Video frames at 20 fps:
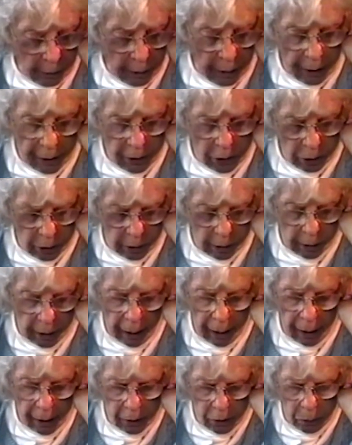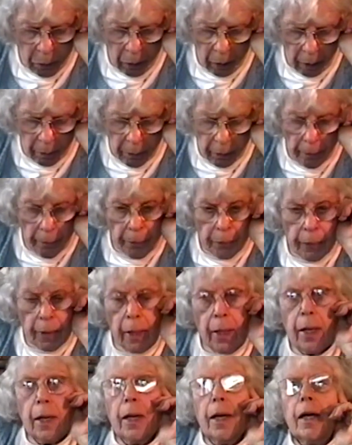occasion to ask Baba.
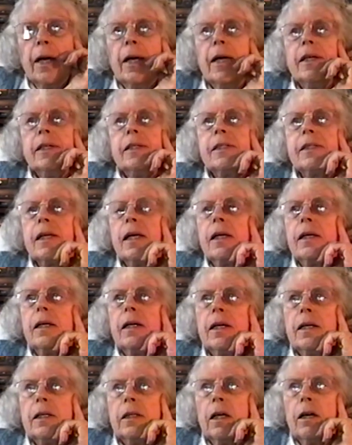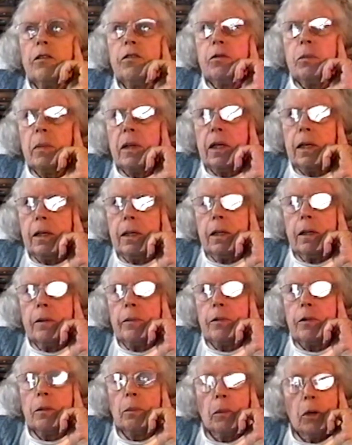He said he loved me
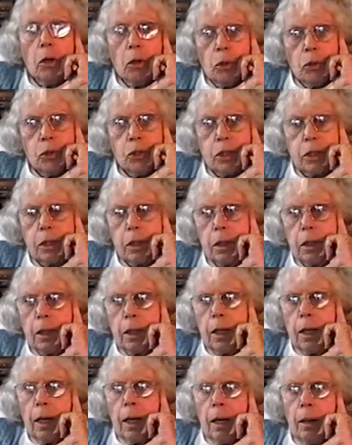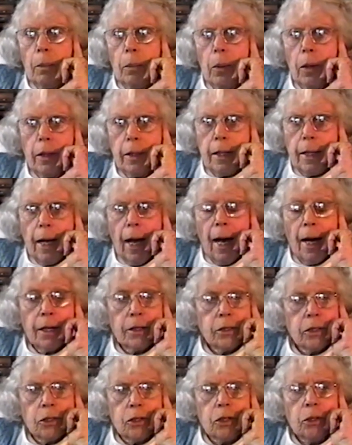the most, but he
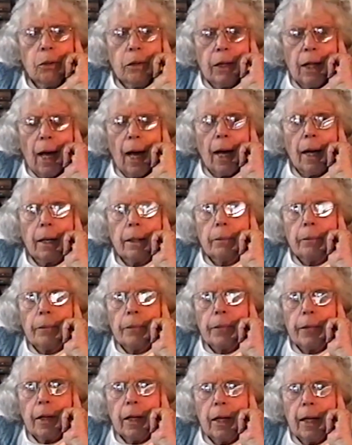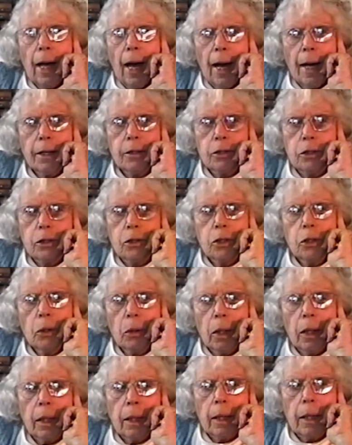had to do that. He had to
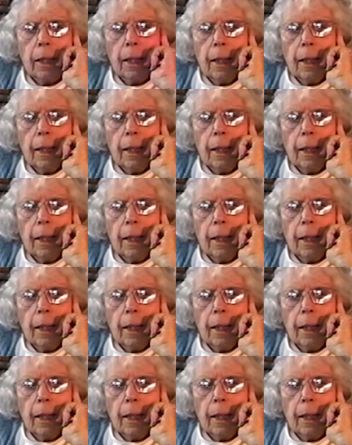do it.